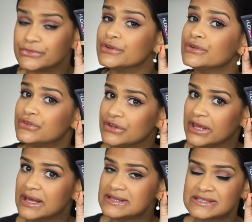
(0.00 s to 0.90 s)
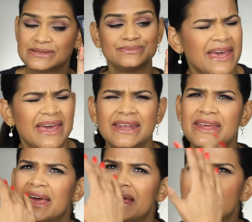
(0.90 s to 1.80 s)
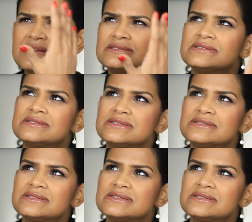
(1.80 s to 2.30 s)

Do you see it? It is,